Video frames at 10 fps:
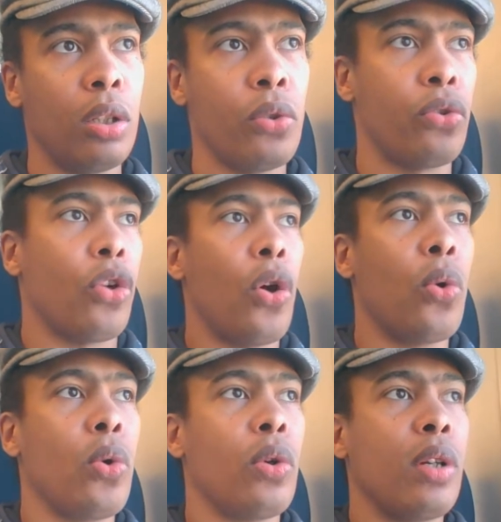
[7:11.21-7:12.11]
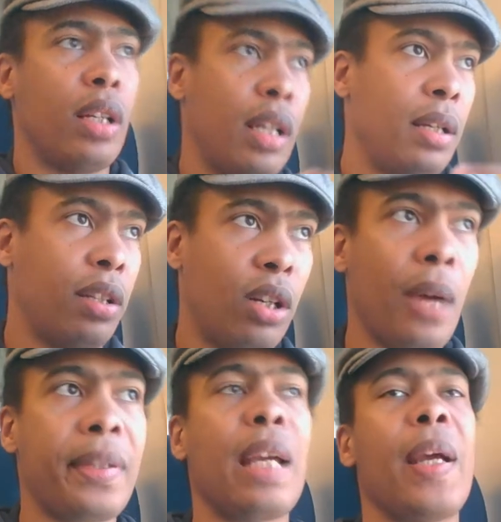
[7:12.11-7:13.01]
So the
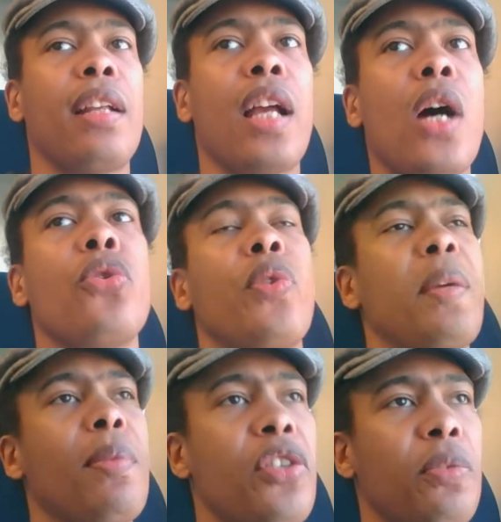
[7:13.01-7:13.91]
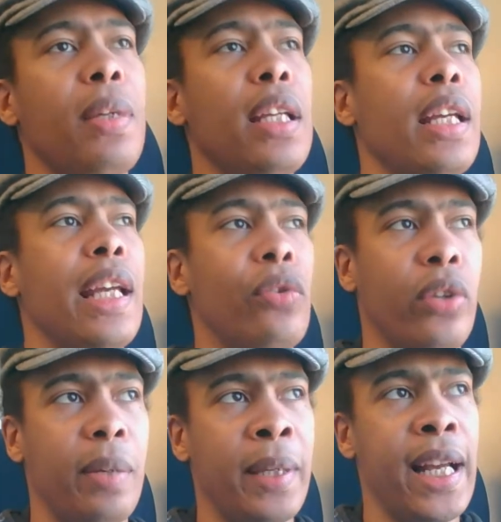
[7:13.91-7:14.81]
cops came and house, so he must be into
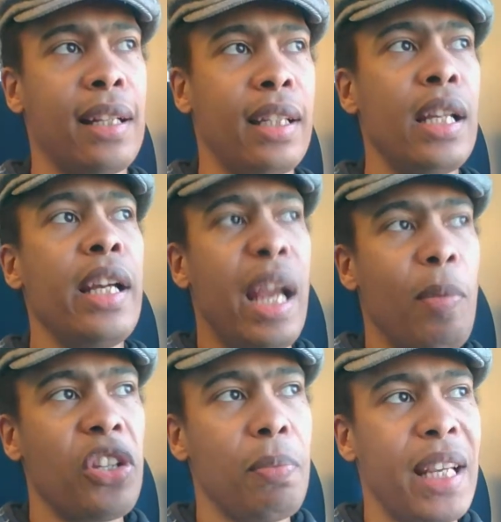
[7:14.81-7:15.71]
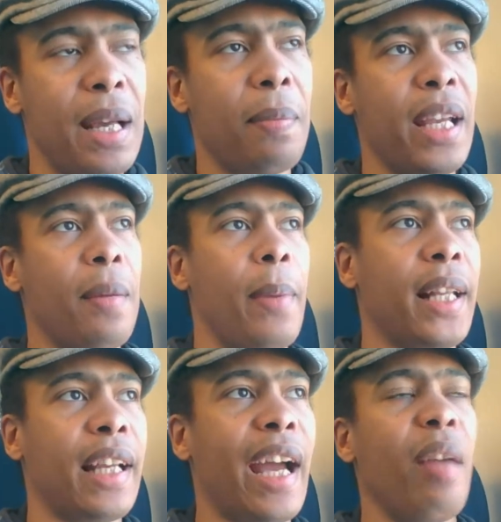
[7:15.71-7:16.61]
criminality. He must be a, be a
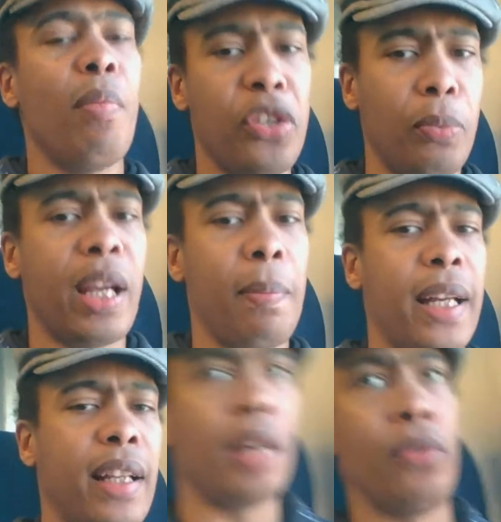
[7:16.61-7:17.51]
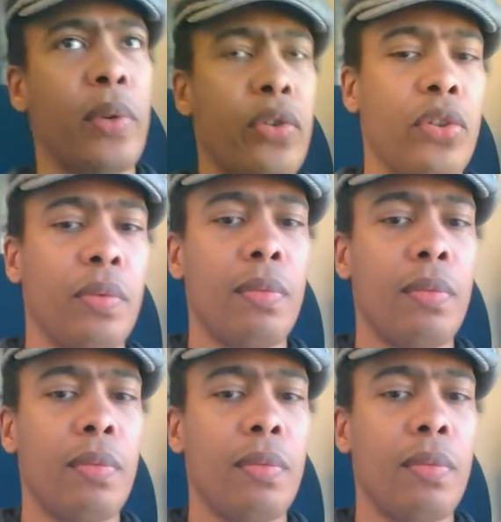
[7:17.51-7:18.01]
bad guy. He must be a bad influence.